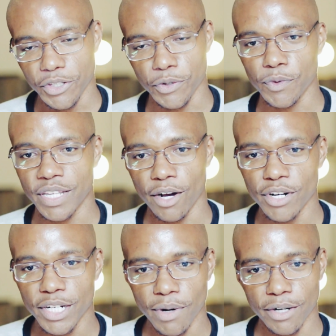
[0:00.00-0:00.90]
you'll be the
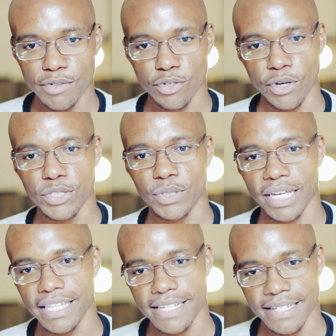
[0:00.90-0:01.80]
only one who's going to
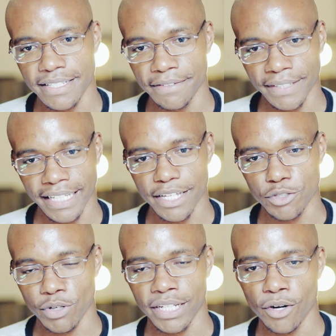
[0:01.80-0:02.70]
get the
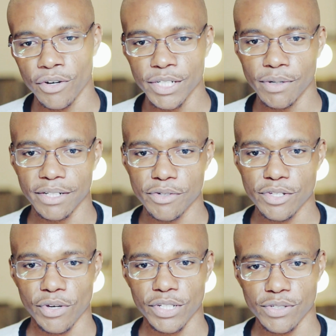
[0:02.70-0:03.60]
certificate. You are the only one who
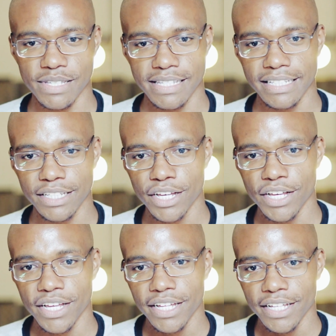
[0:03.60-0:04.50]
is going to sit
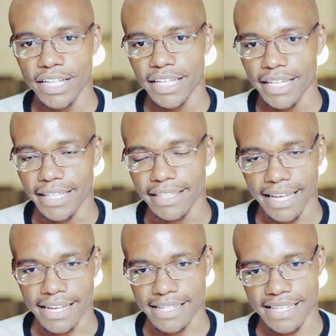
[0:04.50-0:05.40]
in
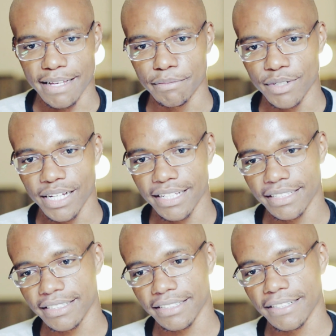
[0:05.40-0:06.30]
the exam, and